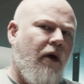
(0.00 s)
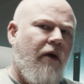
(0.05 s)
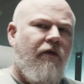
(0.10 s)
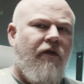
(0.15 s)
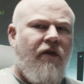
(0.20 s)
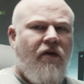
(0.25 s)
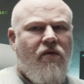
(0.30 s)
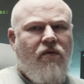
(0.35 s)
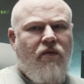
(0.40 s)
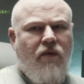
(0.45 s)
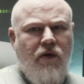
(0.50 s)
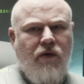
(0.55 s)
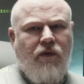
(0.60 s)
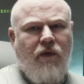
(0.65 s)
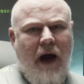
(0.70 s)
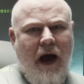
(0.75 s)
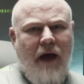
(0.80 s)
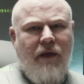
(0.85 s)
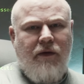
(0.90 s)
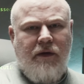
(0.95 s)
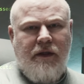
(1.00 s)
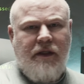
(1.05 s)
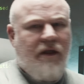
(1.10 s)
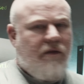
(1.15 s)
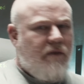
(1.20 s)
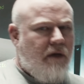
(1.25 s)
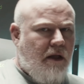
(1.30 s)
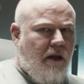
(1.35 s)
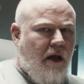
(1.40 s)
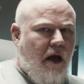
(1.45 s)
If you would rather see
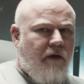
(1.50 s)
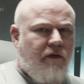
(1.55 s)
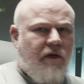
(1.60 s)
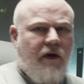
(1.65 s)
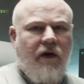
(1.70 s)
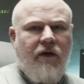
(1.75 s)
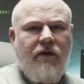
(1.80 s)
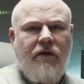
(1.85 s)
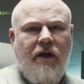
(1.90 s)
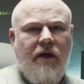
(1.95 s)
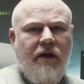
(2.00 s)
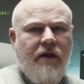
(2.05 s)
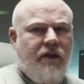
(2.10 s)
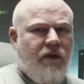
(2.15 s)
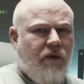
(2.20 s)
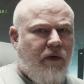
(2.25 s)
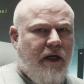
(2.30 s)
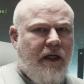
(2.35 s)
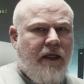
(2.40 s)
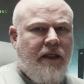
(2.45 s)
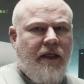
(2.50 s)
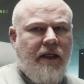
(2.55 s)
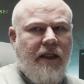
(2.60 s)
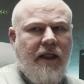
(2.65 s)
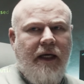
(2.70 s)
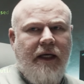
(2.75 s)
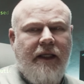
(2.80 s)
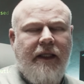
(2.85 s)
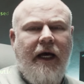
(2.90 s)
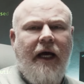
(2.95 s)
me live code this or anything
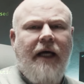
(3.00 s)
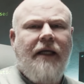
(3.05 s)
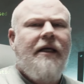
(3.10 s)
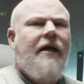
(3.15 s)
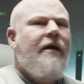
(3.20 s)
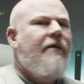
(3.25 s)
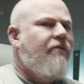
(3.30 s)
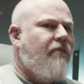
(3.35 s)
like that,